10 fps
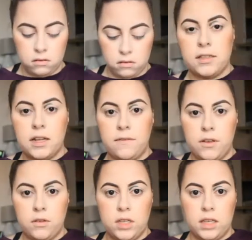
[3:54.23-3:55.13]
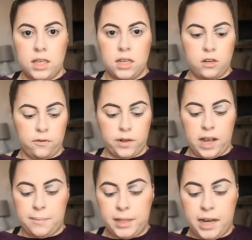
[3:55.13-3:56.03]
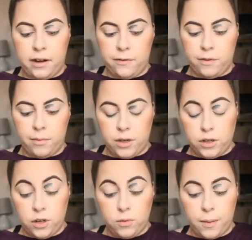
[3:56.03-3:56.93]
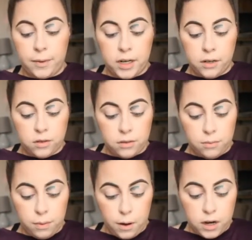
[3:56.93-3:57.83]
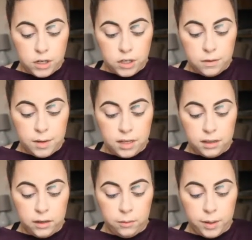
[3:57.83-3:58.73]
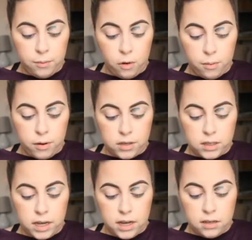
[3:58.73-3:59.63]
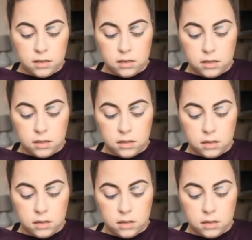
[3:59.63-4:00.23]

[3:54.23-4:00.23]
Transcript: Instead of using the doe foot applicator from the tube, I'm going to use a brush to be a little bit more precise.